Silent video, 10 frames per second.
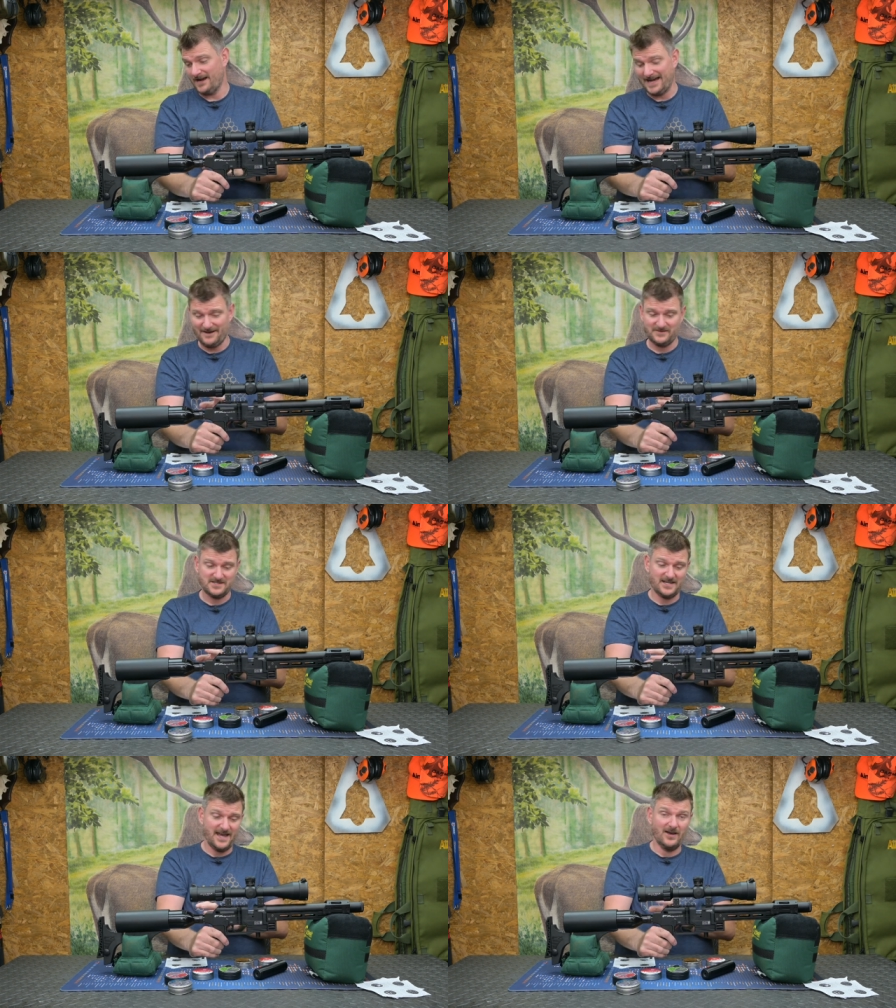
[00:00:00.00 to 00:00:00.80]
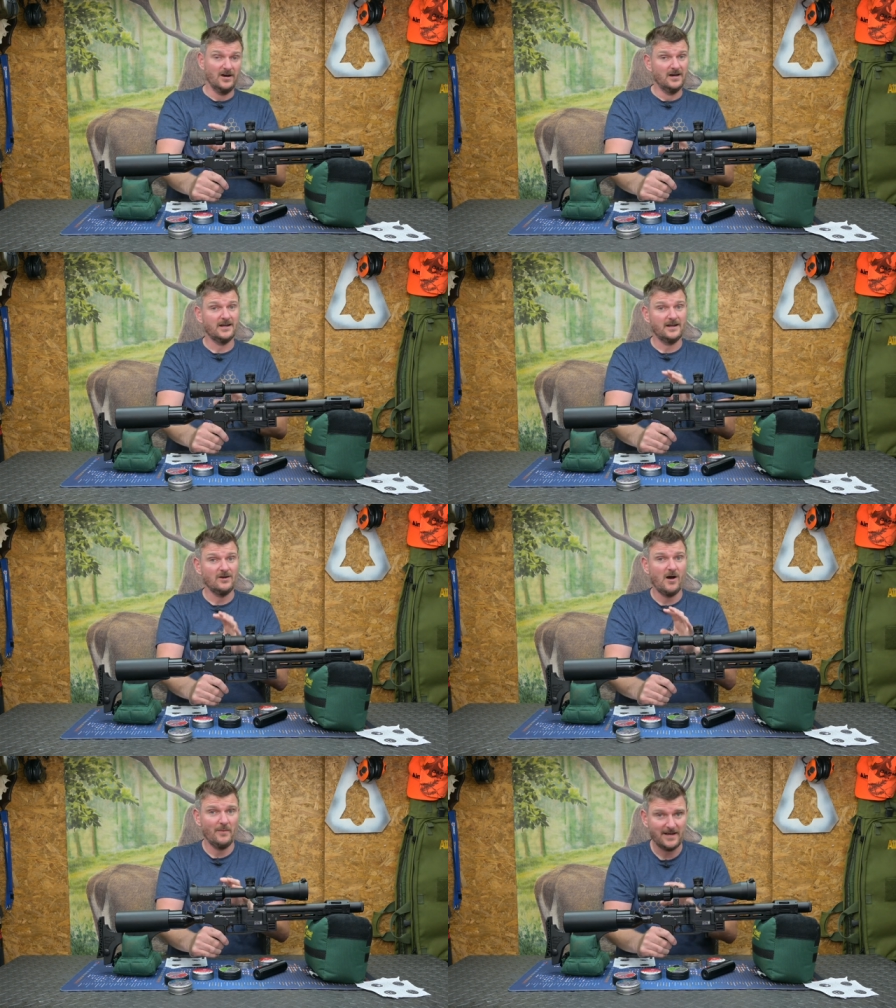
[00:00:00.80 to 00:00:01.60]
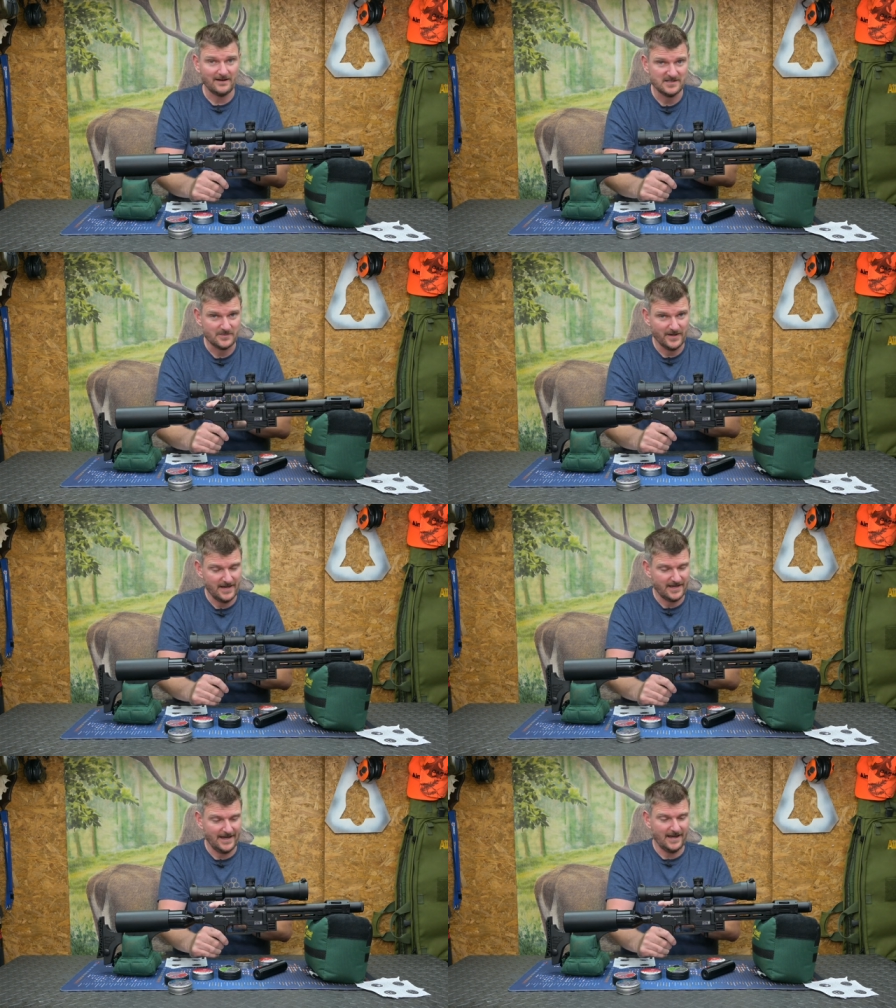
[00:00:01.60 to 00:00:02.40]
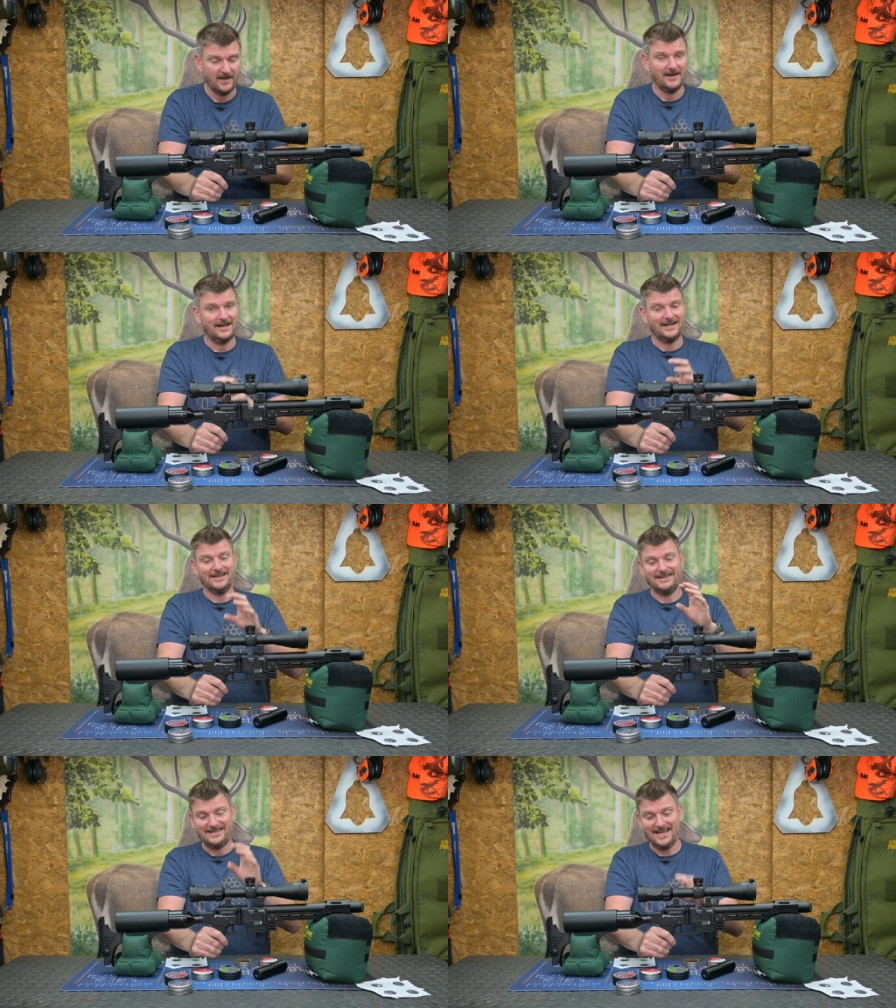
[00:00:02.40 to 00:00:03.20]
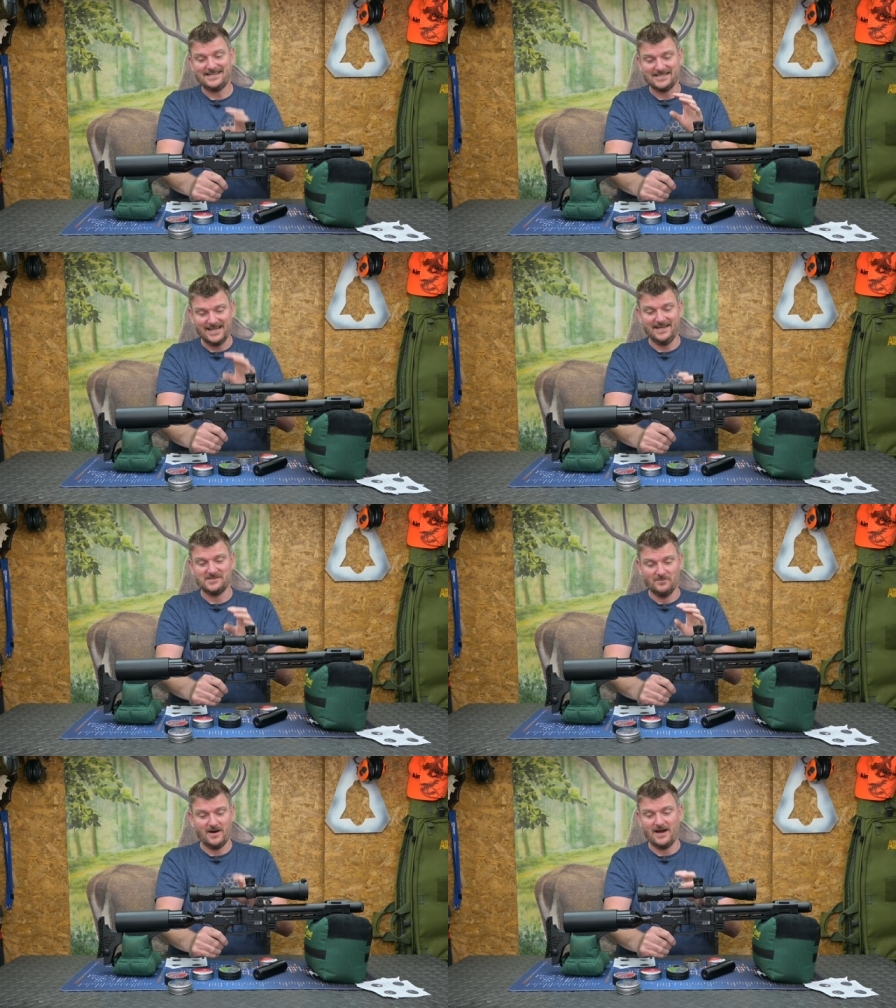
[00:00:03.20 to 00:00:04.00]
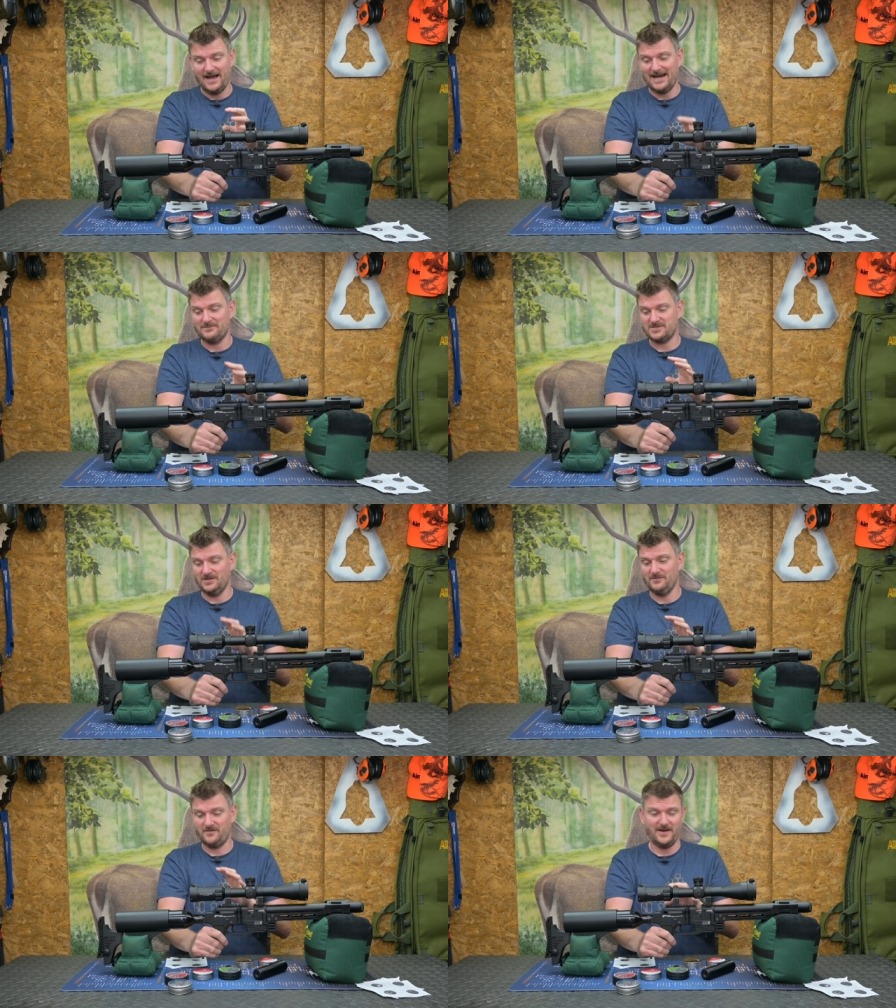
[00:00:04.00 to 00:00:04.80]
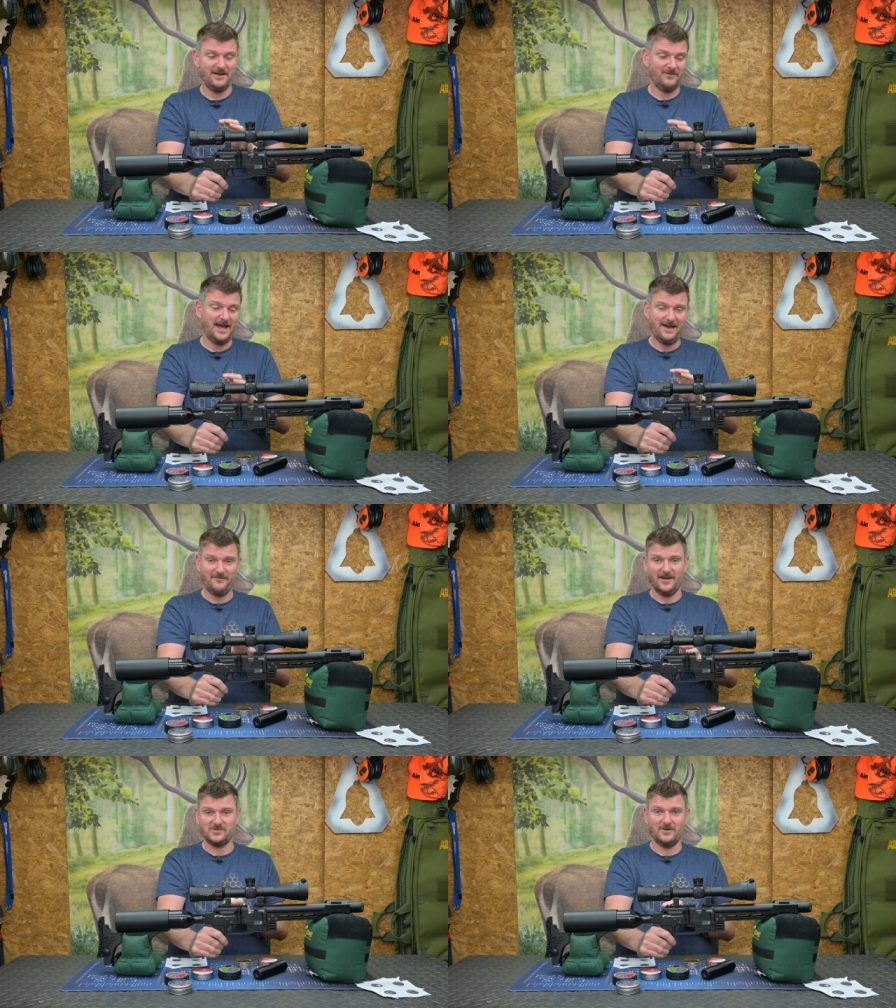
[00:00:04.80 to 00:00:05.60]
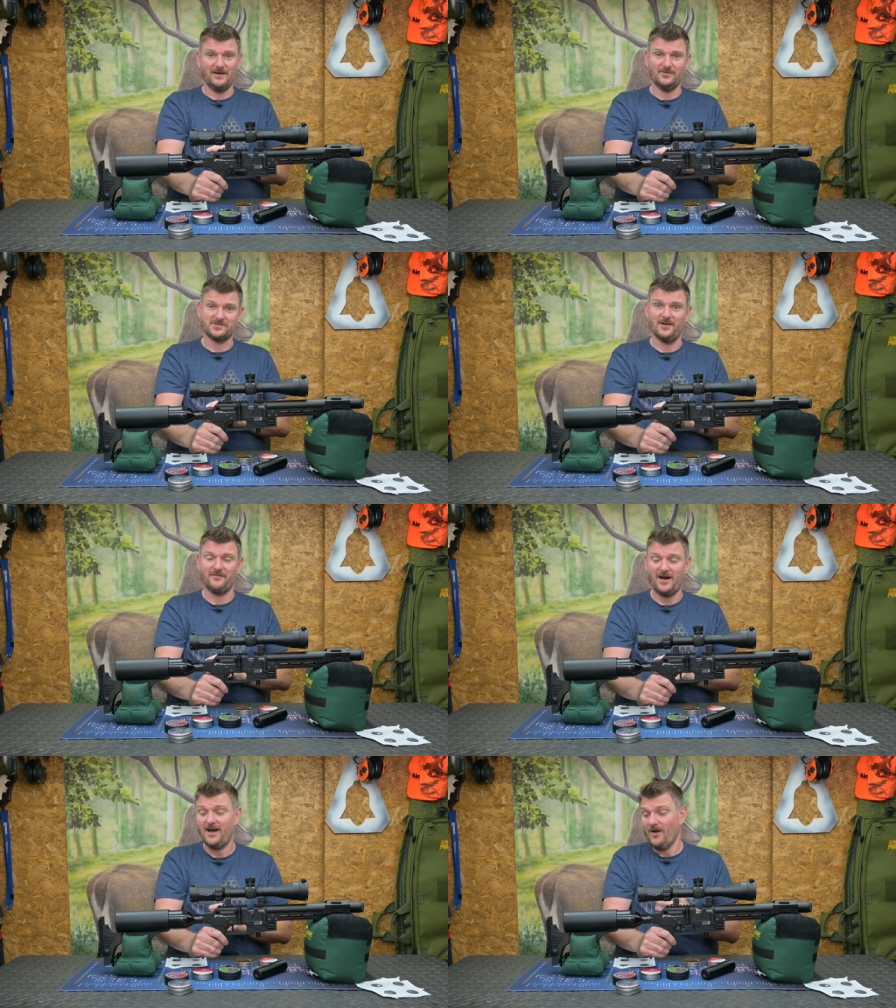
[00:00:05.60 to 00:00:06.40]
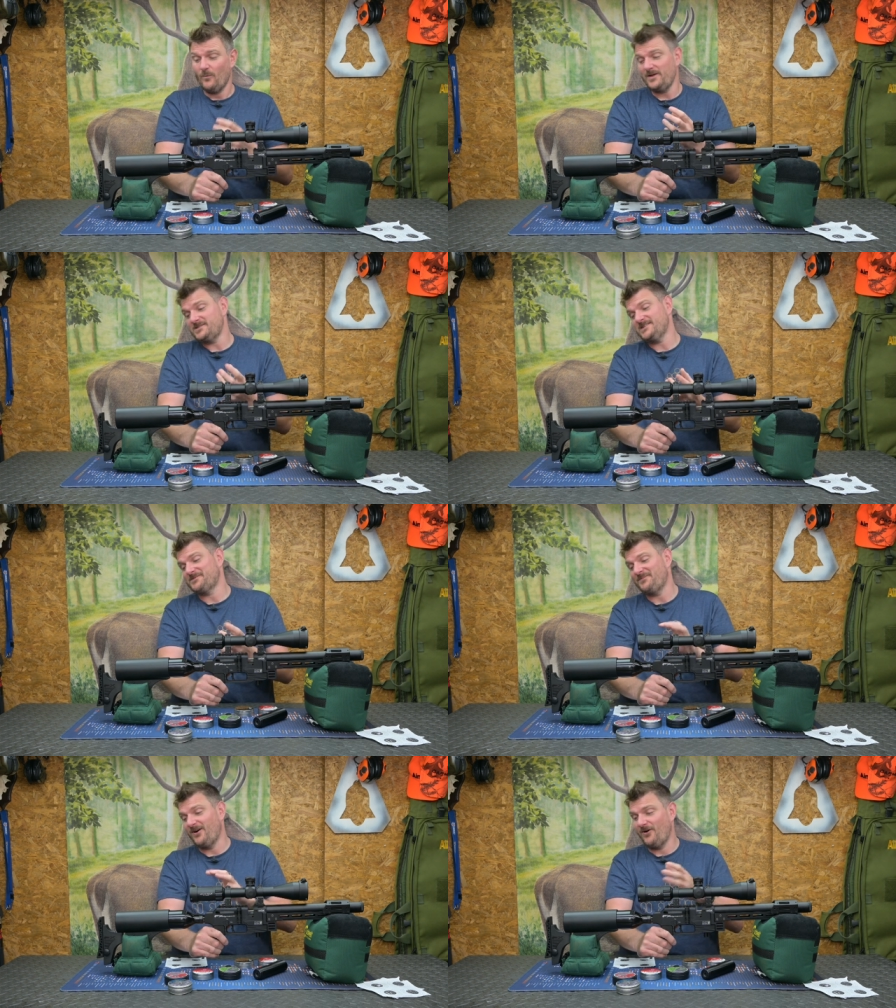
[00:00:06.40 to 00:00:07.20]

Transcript: And I have to say, ergonomically speaking, this is my absolute favorite FX rifle so far, which is